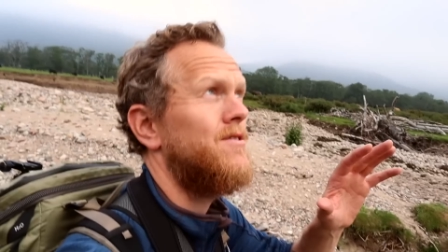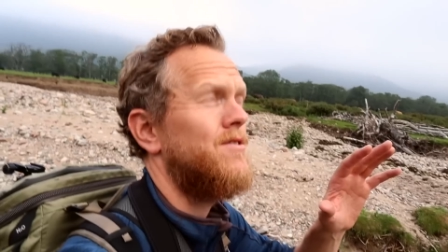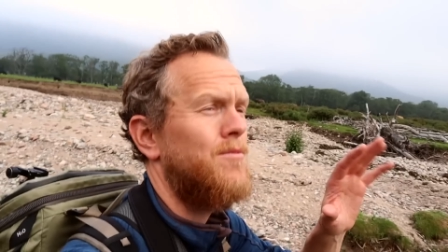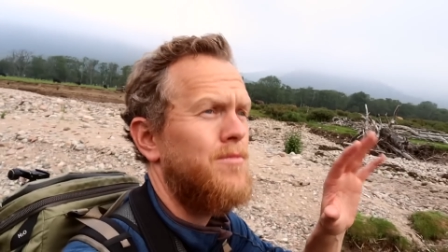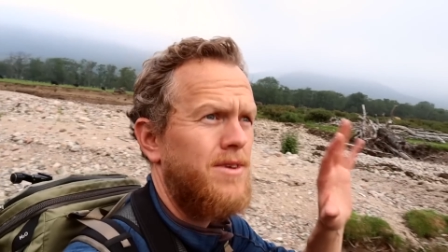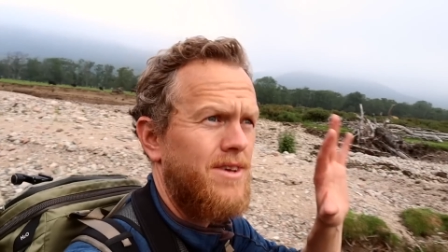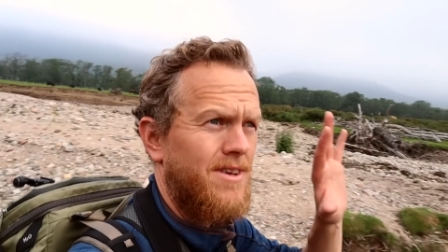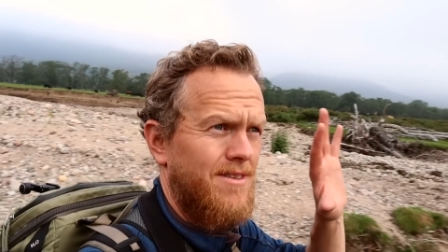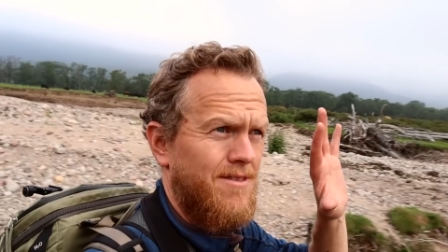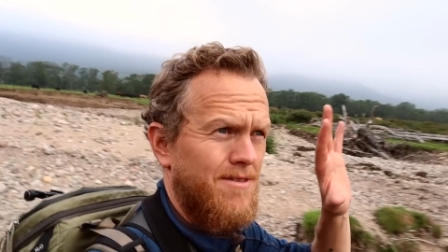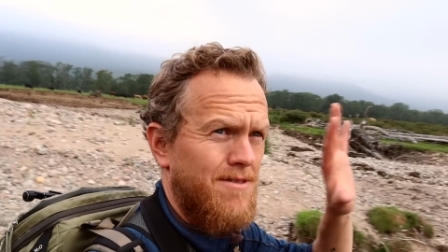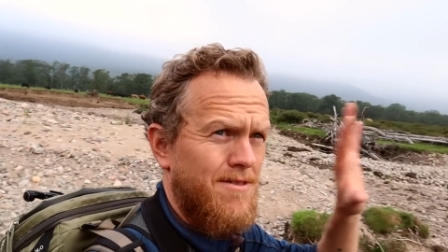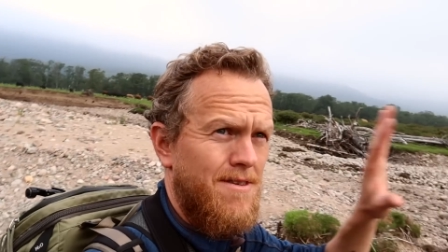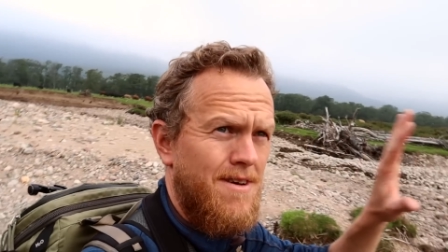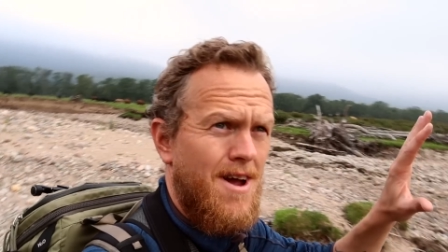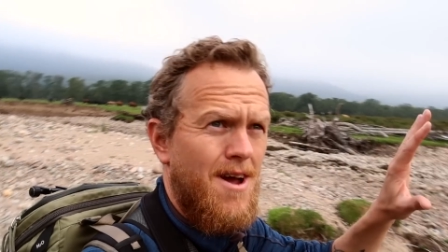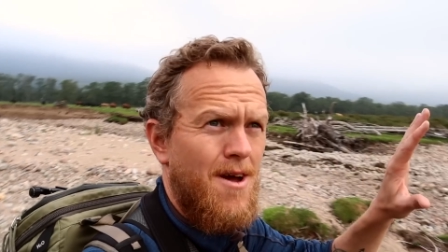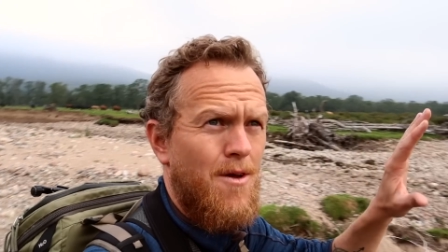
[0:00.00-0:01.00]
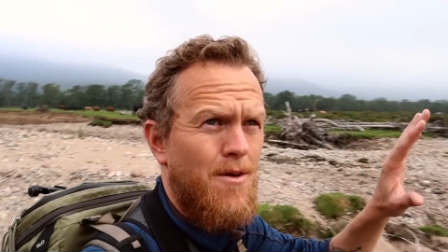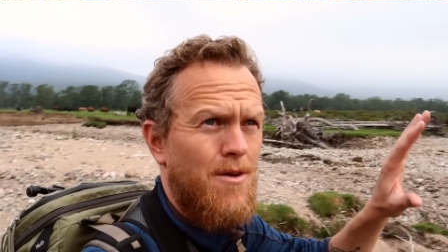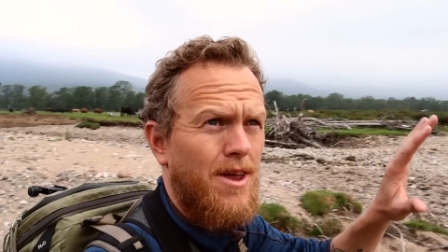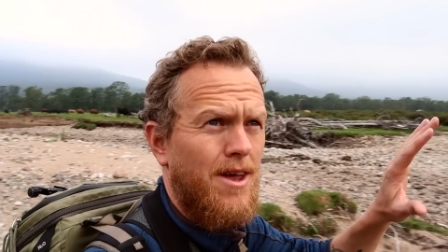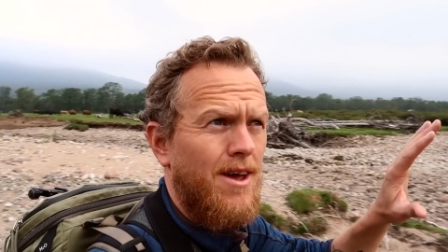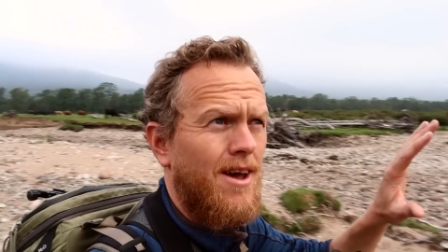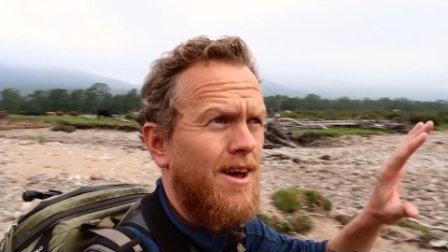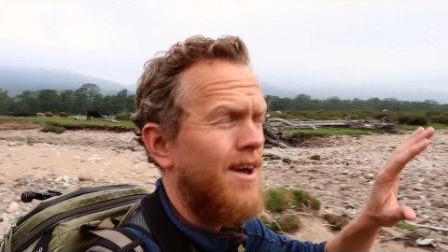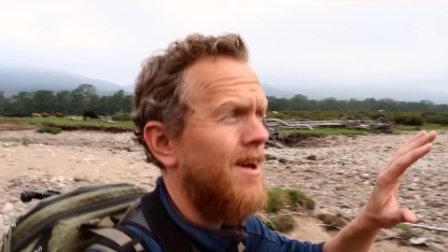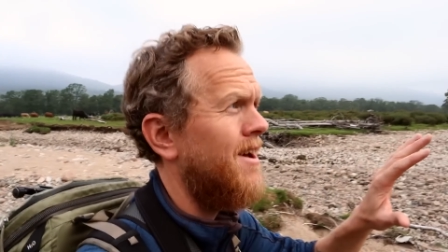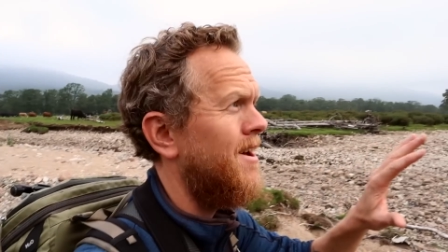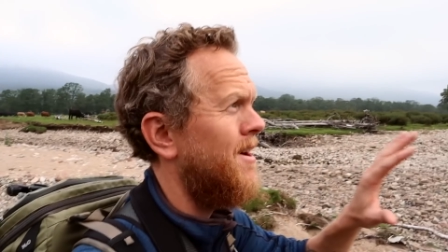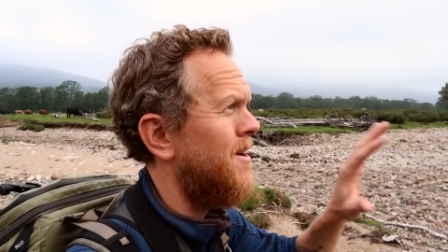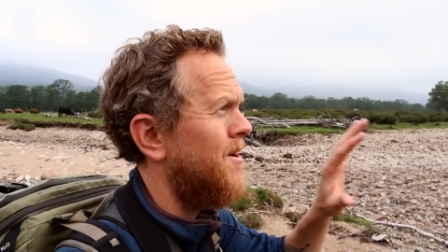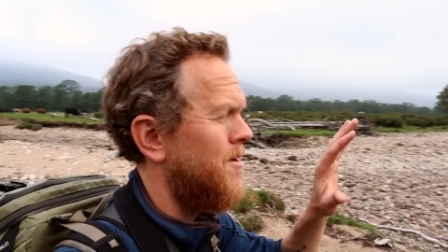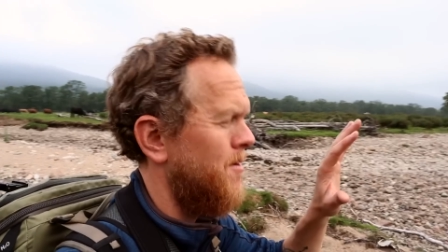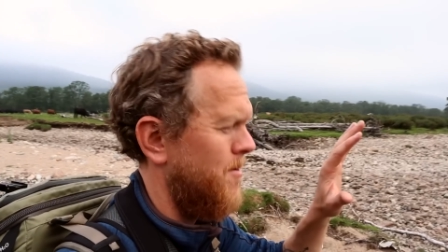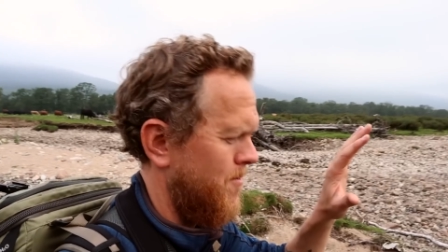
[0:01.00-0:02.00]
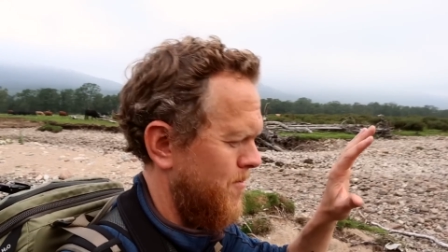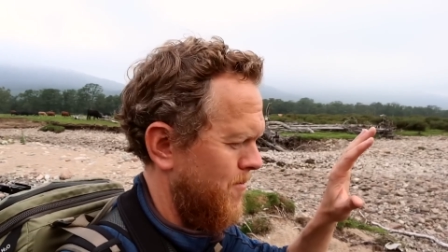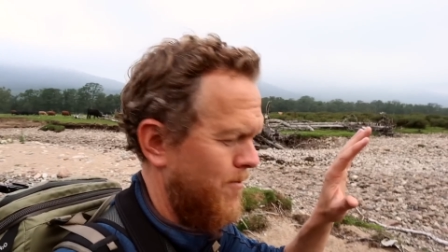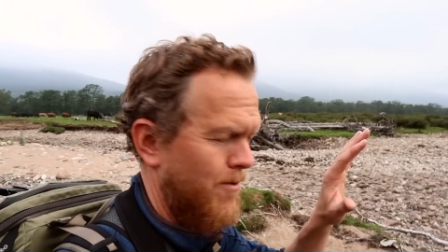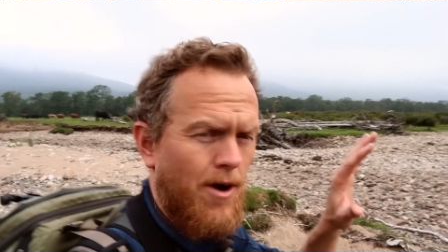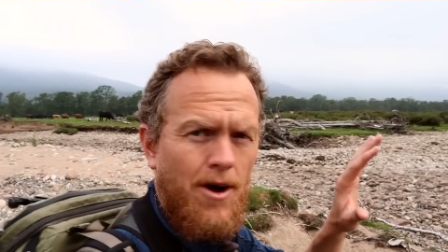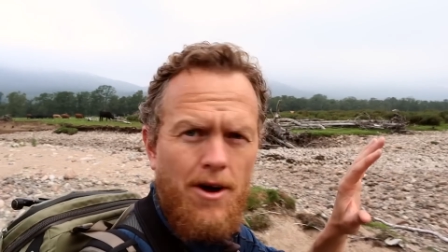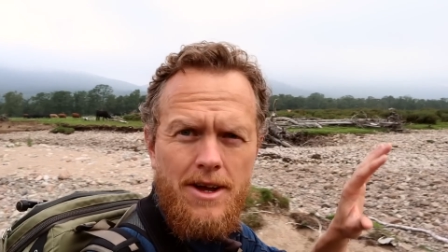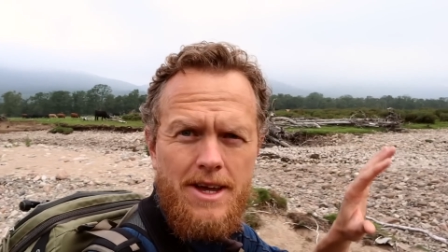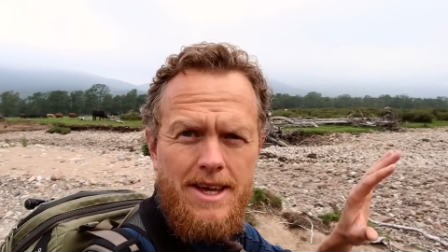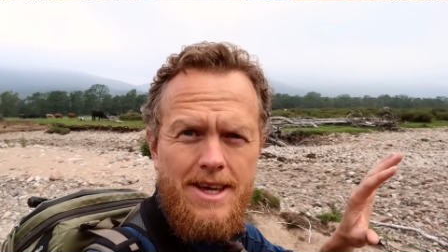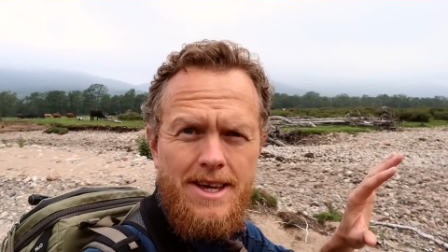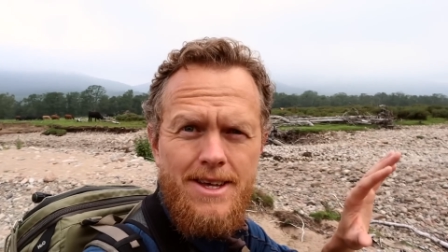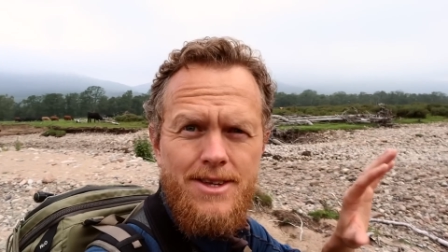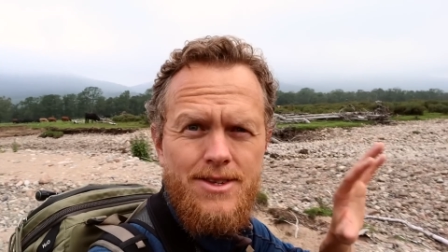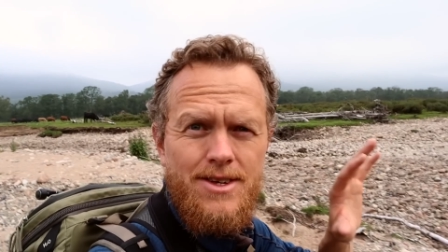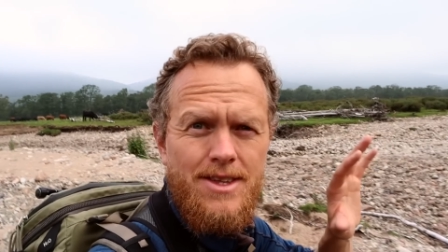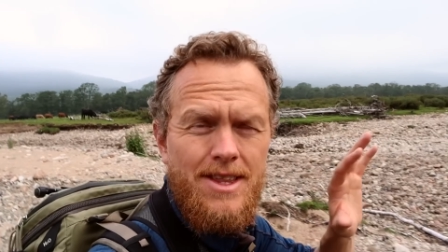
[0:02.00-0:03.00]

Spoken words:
from being very foggy, so